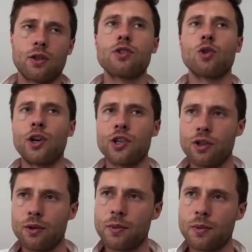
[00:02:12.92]

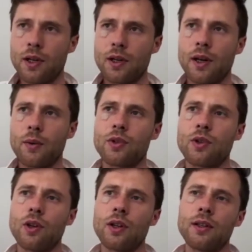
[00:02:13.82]
consortium, I would
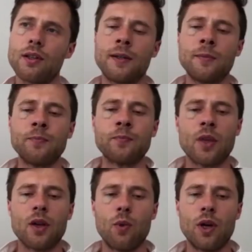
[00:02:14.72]
call it,
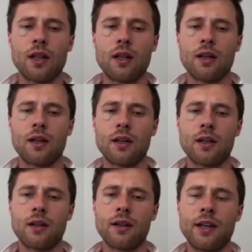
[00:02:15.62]

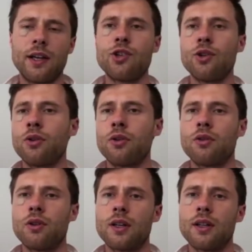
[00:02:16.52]
will
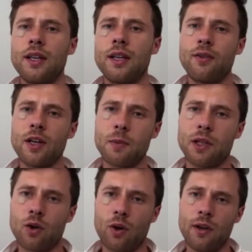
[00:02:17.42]
issue the
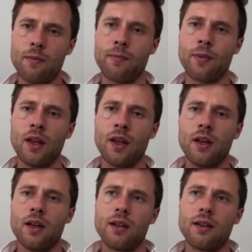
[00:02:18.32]
investment coin,
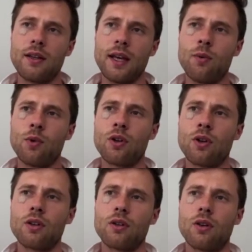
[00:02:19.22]
they
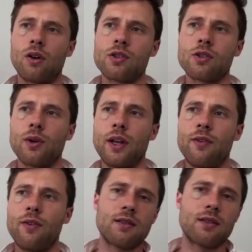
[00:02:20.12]
will also
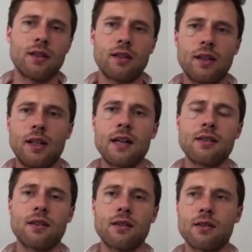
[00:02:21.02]
invest in
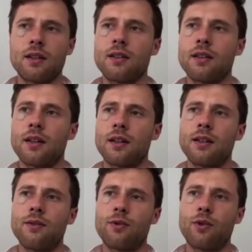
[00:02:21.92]
assets. And
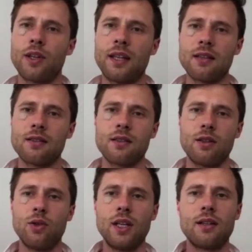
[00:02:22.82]
for this,
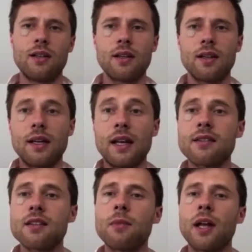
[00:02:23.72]
you need an
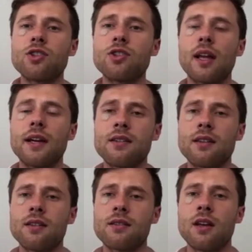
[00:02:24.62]
asset manager
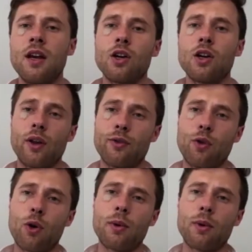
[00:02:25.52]
license going
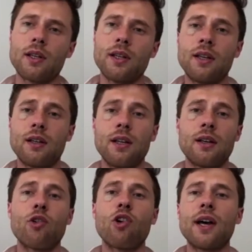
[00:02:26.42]
forward in
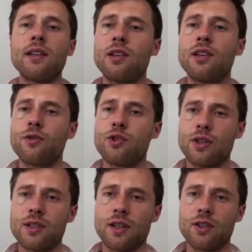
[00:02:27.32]
a variety of
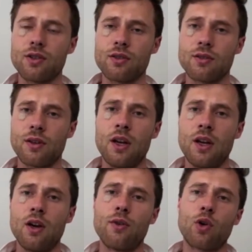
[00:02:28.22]
jurisdictions.
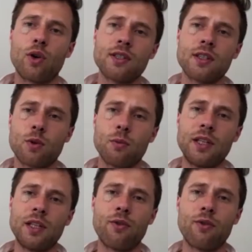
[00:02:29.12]
Of course, this will
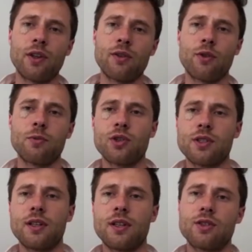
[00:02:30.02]
be different from
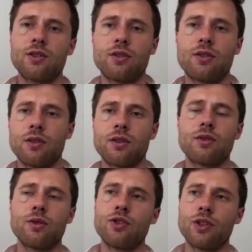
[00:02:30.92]
jurisdiction
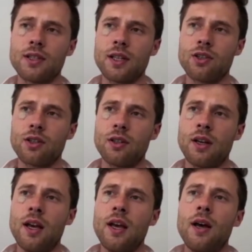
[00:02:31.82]
to jurisdiction,
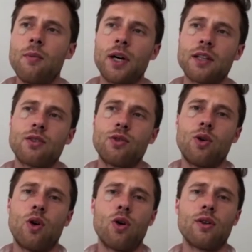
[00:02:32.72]
but
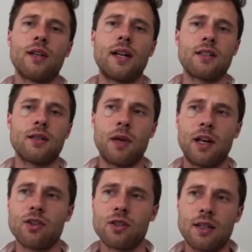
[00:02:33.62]
to hold an asset
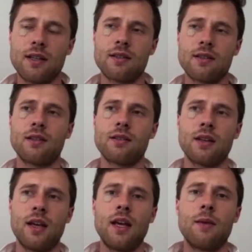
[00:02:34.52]
manager's license,
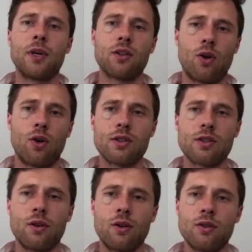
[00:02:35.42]
but
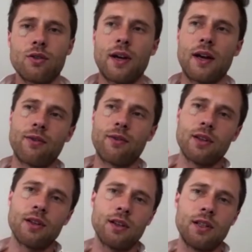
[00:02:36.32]
also to have
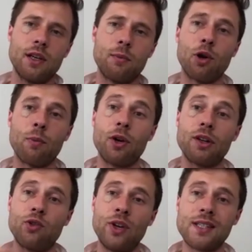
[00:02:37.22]
the
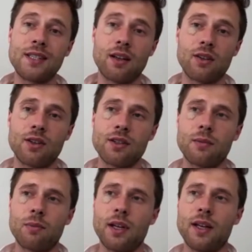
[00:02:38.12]
appropriate resellers
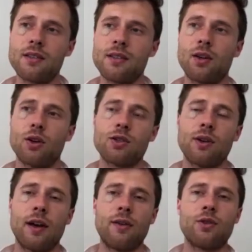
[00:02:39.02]
in place that
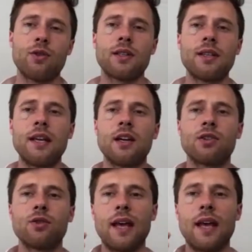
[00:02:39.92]
also have to adhere
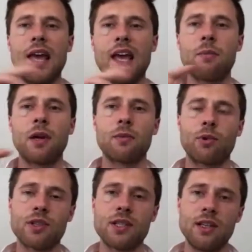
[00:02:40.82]
to the AML
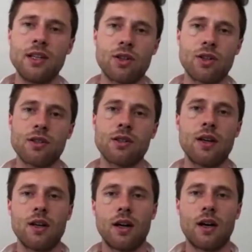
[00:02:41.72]
procedures
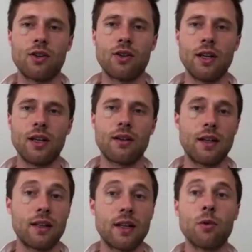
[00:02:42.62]
underneath
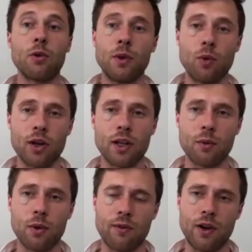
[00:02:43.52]
that they will be
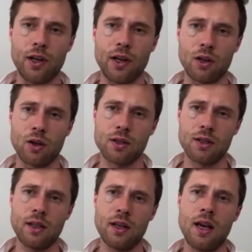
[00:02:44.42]
working with very
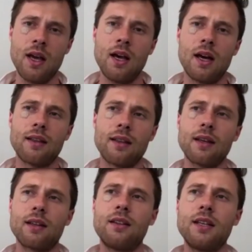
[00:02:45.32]
closely. I
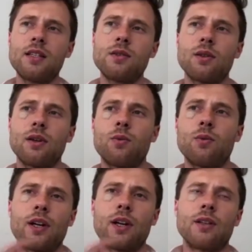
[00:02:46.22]
think these
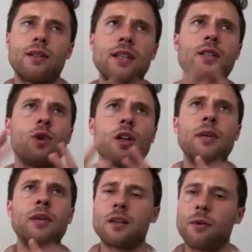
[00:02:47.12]
will
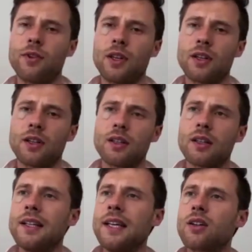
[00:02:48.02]
be some of the
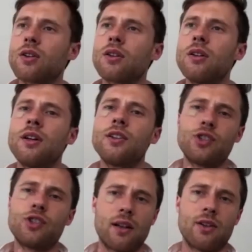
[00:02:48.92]
legal
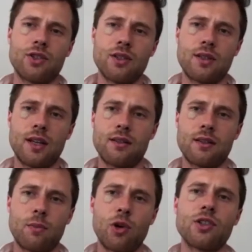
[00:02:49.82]
challenges
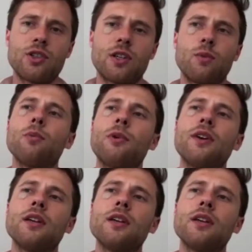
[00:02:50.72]
that the project will be